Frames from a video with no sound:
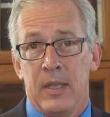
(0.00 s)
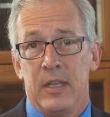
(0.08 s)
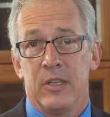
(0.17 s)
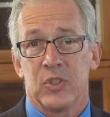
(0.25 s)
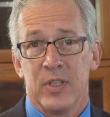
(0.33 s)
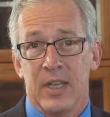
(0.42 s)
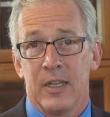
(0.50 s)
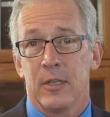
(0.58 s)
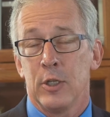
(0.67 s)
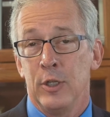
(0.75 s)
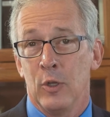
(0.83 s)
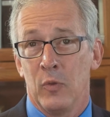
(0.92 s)
is that
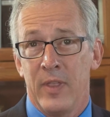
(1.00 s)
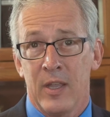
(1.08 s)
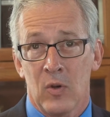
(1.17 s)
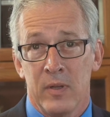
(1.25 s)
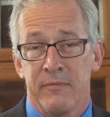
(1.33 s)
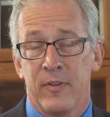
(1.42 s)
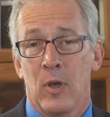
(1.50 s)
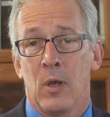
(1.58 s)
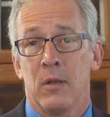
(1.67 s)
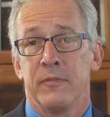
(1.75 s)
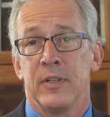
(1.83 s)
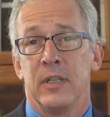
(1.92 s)
they are
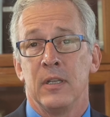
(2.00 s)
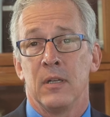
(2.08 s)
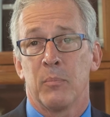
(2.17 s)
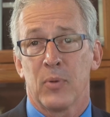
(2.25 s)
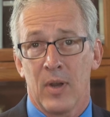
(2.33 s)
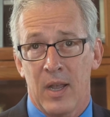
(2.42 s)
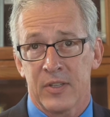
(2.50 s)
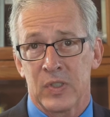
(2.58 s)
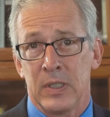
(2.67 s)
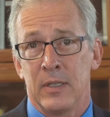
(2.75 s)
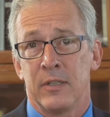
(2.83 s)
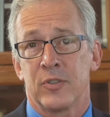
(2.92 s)
involved a
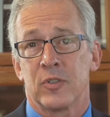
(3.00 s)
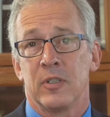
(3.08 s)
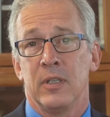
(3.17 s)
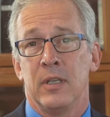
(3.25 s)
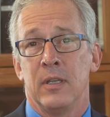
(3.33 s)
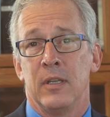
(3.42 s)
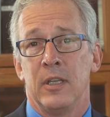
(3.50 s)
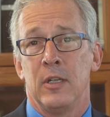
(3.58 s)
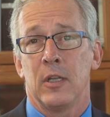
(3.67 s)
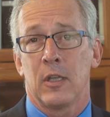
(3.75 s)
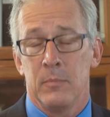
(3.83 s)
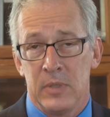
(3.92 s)
process in
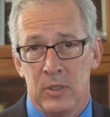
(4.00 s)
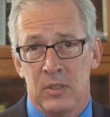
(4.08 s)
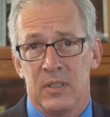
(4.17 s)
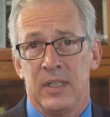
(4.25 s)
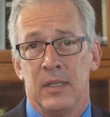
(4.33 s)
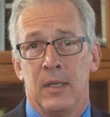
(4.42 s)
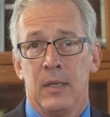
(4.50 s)
a community